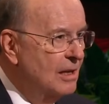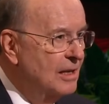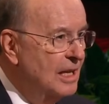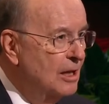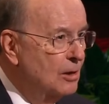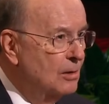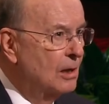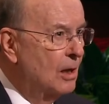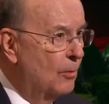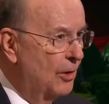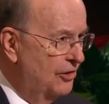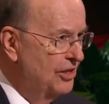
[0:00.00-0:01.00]
deal
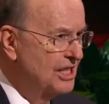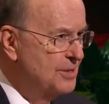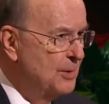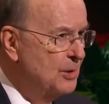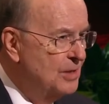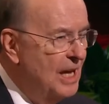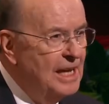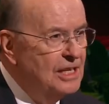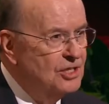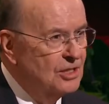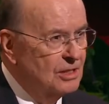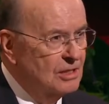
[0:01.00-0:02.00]
with
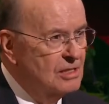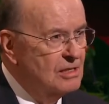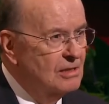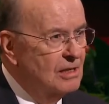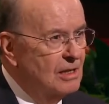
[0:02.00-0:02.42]
disputations